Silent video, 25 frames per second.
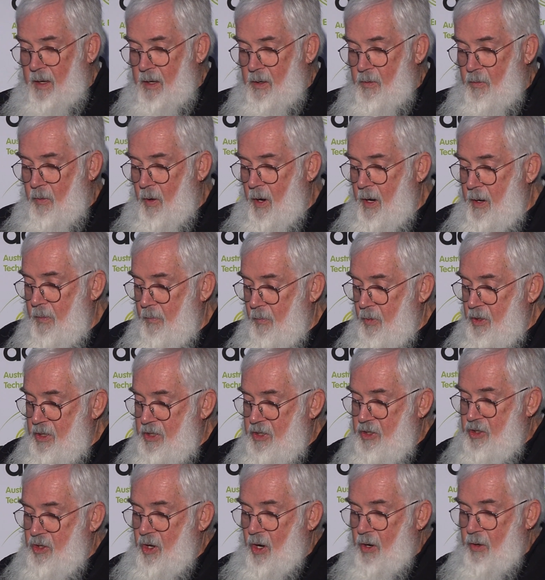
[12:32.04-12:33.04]
Graham
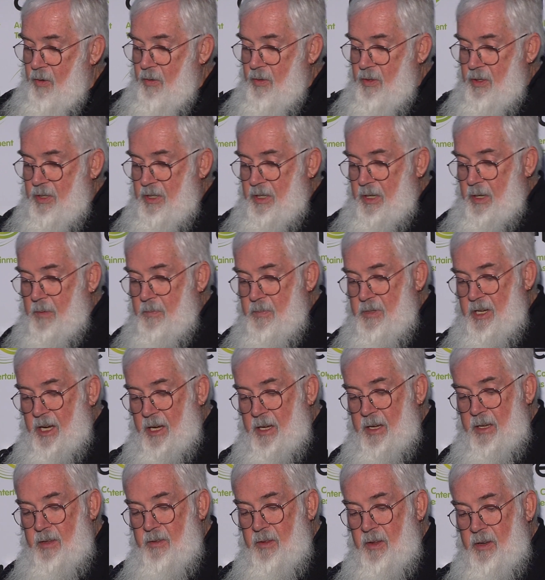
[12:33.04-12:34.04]
Rhys-Jones
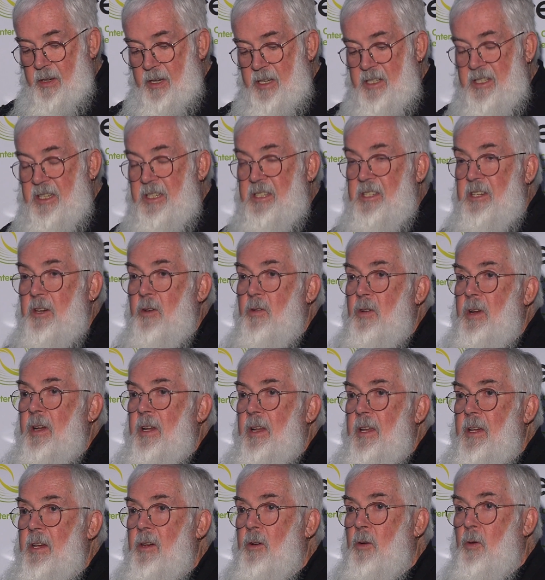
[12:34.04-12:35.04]
obtained the necessary
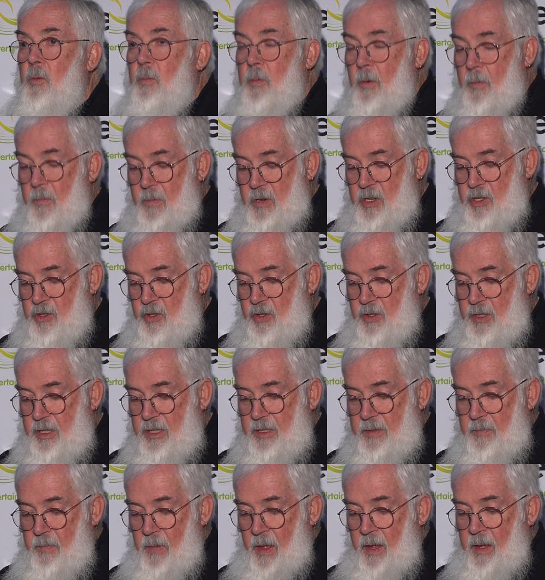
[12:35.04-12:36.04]
legal
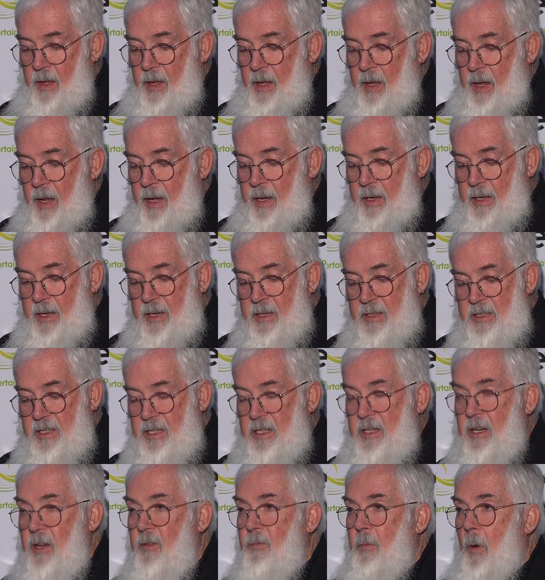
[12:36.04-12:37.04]
permissions against
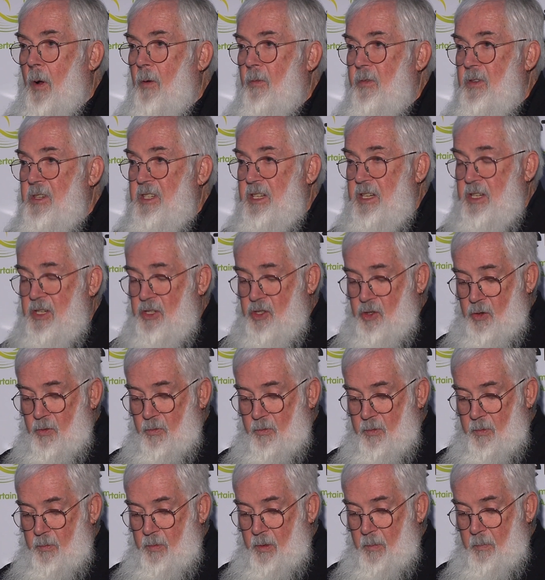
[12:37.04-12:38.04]
stiff opposition
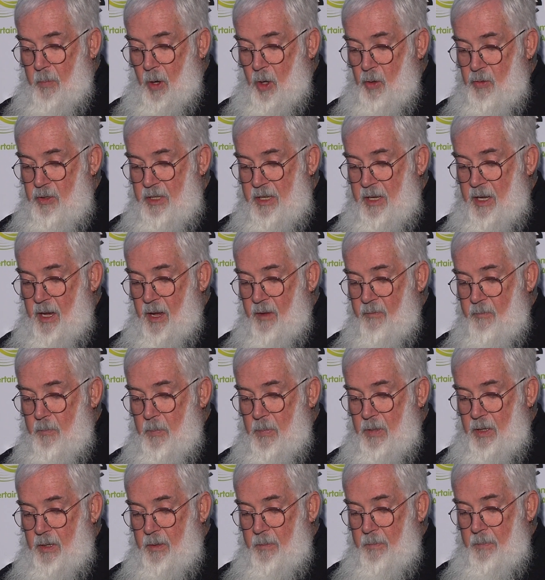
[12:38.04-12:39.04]
from the Balti
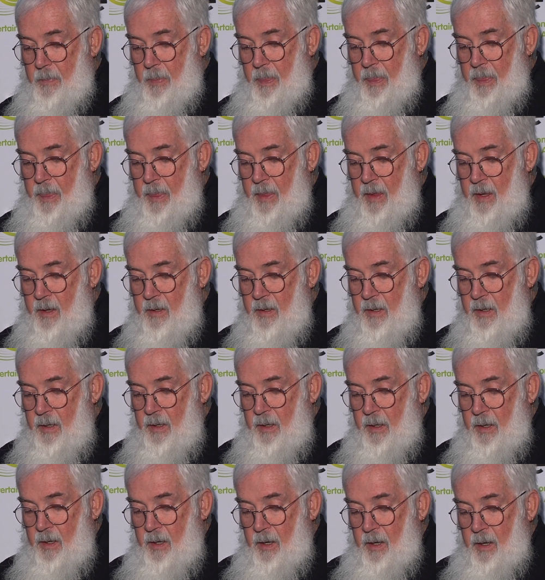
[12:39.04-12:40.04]
government.
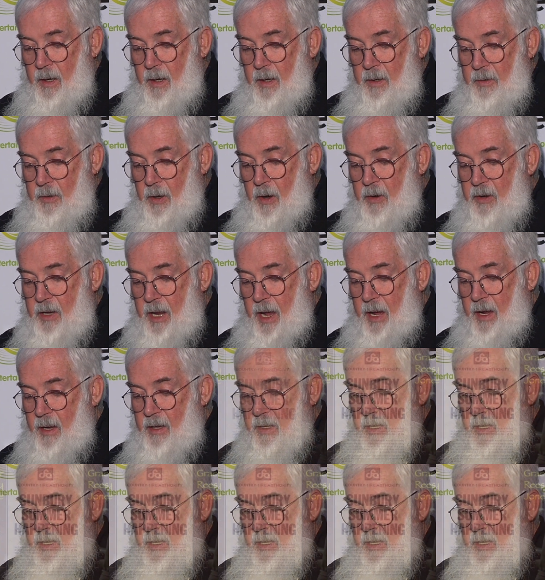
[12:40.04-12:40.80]
No doubt